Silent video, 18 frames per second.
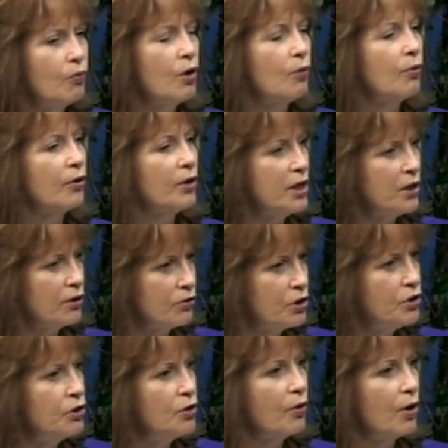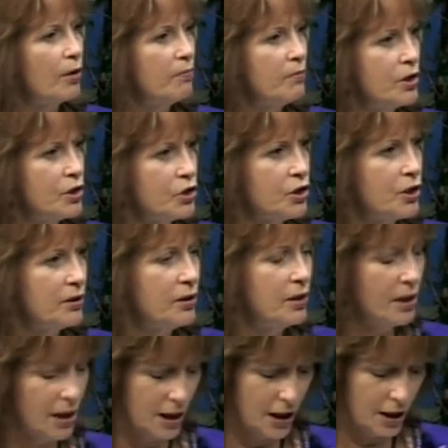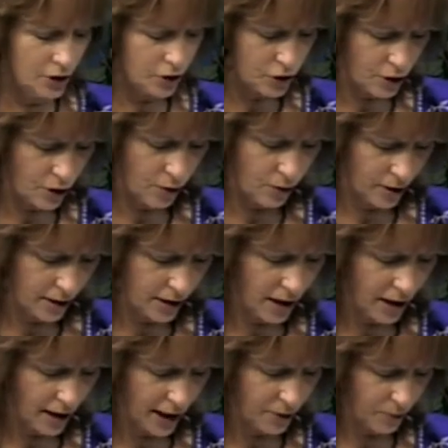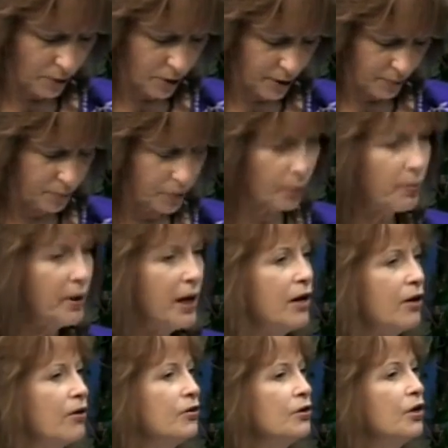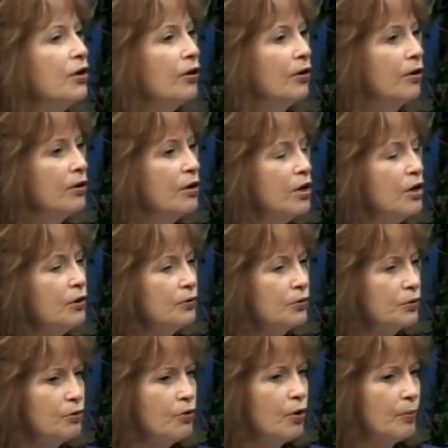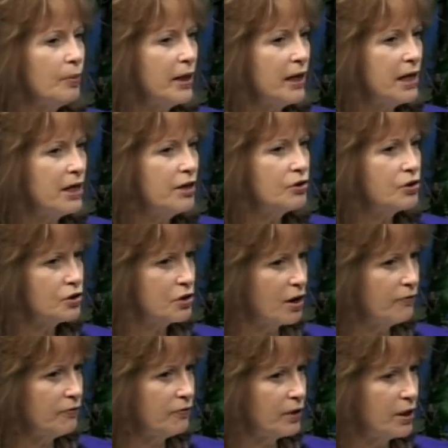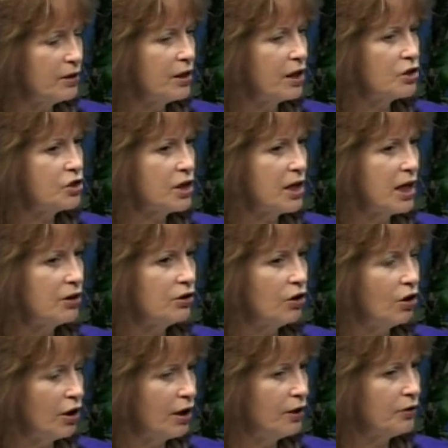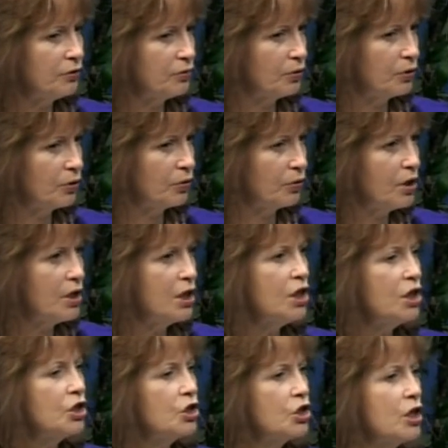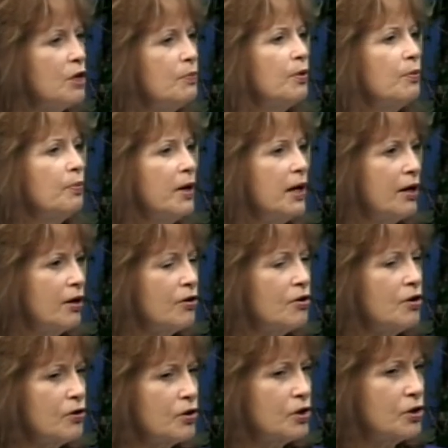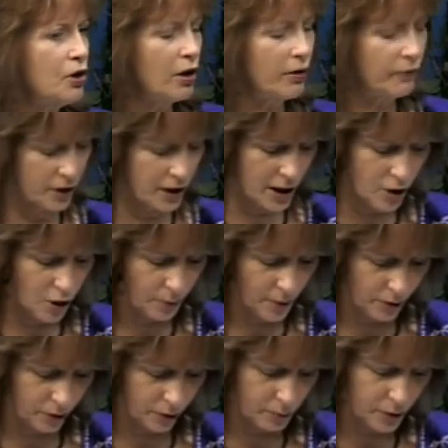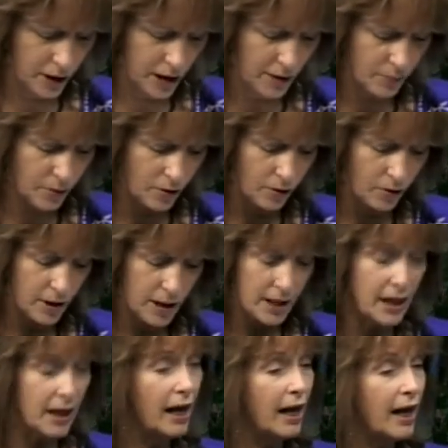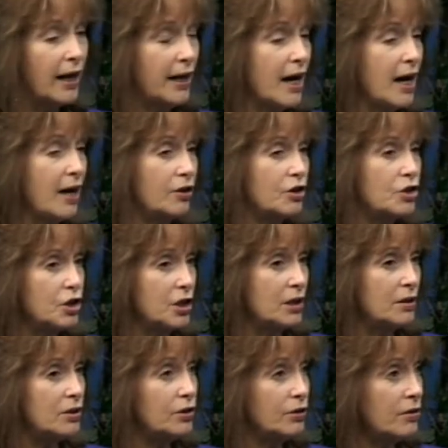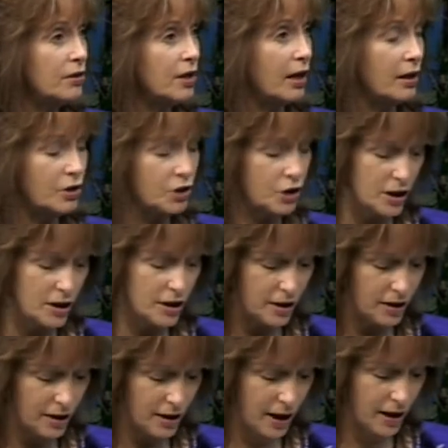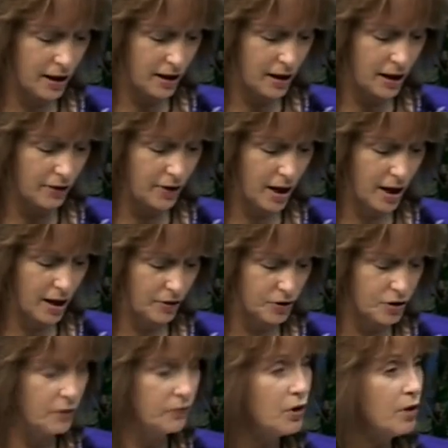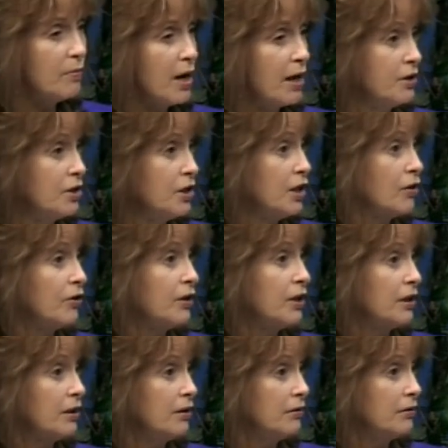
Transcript: we're here to do, our mission. So Chiron prepared her. Through her pain and suffering that she had gone through, she prepared herself to help other people. And how did she do that? She did it in the house of humanitarian.